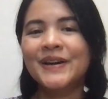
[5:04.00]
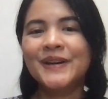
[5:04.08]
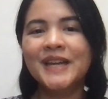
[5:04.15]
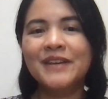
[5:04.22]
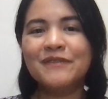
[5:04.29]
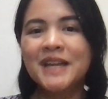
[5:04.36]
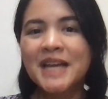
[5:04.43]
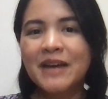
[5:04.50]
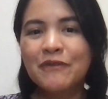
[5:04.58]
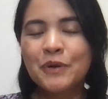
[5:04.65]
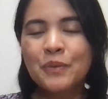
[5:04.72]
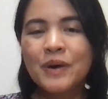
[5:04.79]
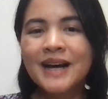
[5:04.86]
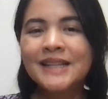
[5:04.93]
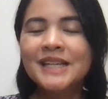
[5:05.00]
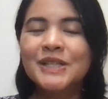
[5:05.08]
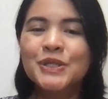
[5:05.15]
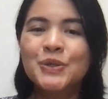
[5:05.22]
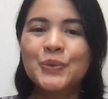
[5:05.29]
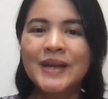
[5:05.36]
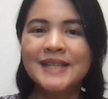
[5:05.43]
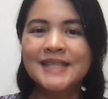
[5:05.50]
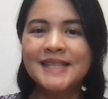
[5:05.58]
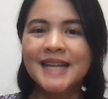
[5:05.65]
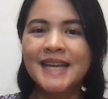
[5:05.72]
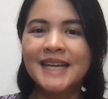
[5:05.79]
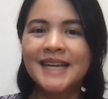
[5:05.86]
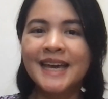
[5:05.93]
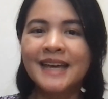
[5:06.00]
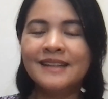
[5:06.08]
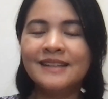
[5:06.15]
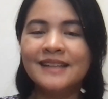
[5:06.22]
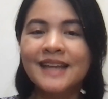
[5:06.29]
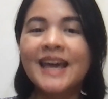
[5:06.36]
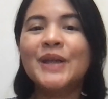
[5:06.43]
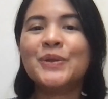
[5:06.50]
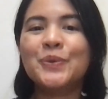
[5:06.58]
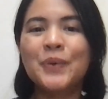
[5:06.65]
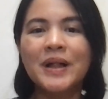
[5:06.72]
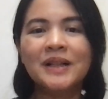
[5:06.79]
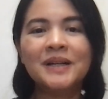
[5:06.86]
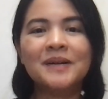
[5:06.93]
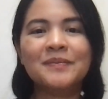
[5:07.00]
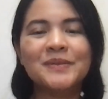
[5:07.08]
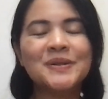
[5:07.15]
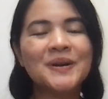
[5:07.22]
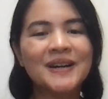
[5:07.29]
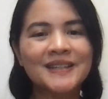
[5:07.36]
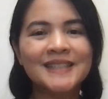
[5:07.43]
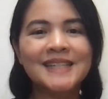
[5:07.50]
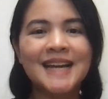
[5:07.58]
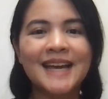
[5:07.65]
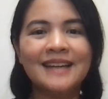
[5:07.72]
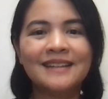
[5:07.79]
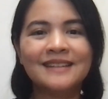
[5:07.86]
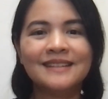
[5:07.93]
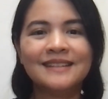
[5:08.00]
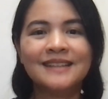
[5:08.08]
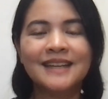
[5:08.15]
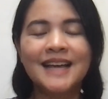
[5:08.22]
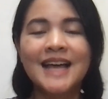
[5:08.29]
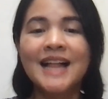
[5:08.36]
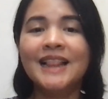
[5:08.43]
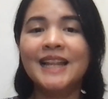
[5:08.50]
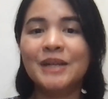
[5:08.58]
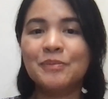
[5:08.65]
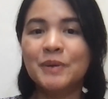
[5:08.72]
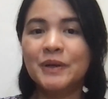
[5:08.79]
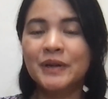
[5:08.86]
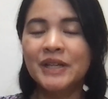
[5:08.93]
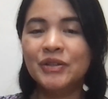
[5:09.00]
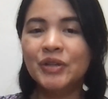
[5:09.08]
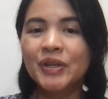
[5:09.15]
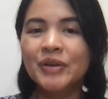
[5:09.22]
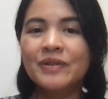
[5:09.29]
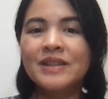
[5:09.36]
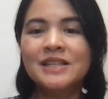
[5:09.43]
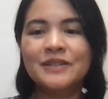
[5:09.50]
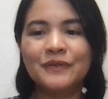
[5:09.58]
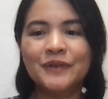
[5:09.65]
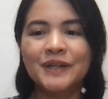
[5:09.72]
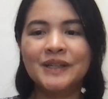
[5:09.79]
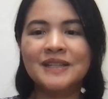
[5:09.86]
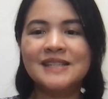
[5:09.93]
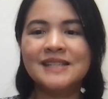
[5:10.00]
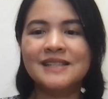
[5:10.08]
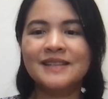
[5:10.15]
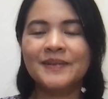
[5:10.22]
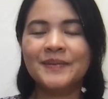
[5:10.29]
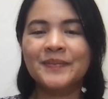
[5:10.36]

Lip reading: Good evening, everyone. It's Wednesday again, and welcome to Hunger Night. Let me read to you this verse.